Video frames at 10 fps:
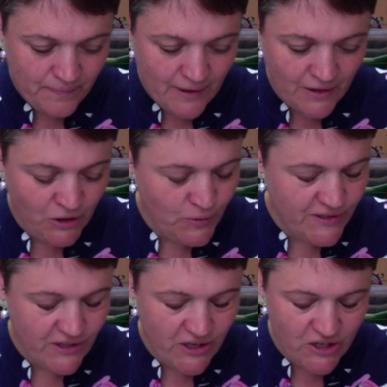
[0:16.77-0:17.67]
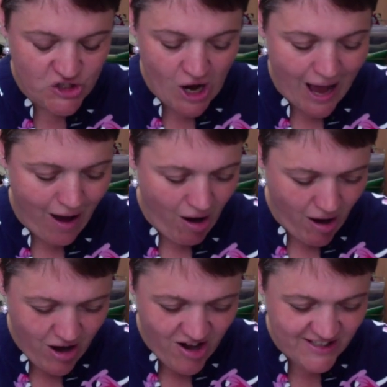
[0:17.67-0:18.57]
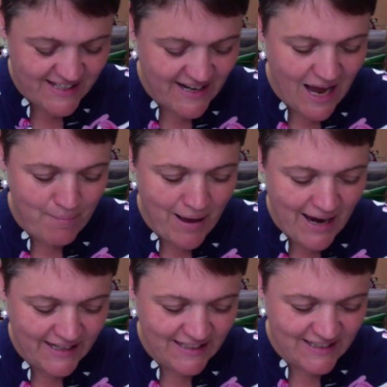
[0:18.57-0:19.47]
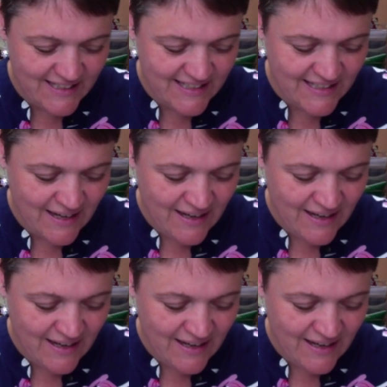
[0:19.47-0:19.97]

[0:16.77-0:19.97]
And you search our hearts and our minds,